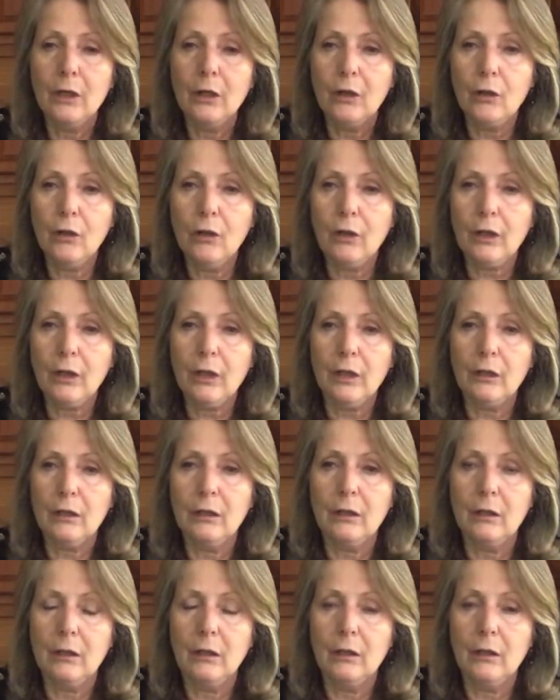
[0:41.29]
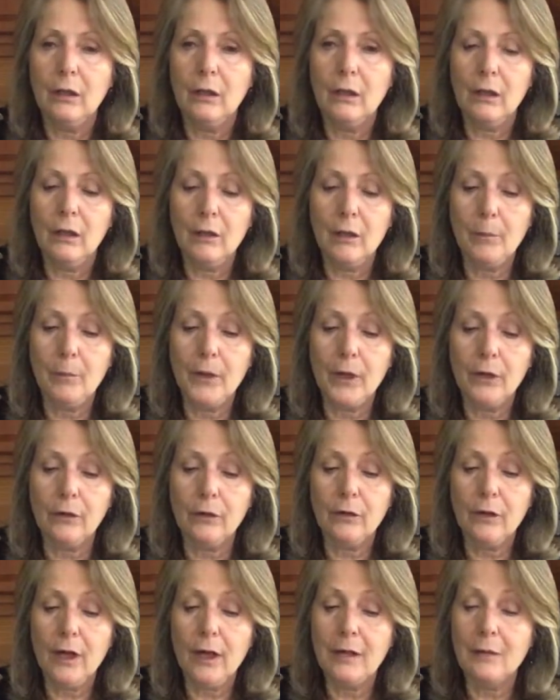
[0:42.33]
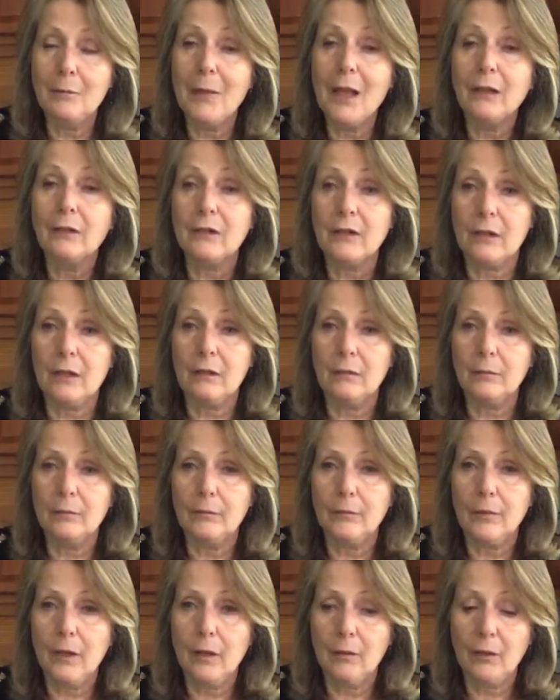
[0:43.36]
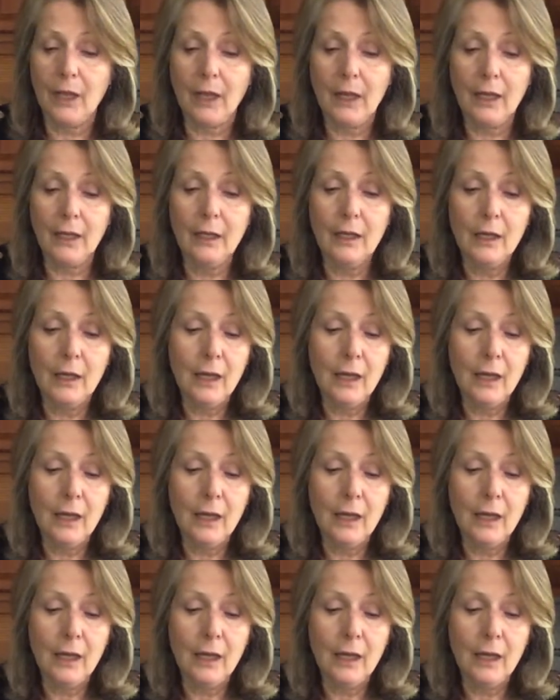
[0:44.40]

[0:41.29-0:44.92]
cook the butter and melt it, okay?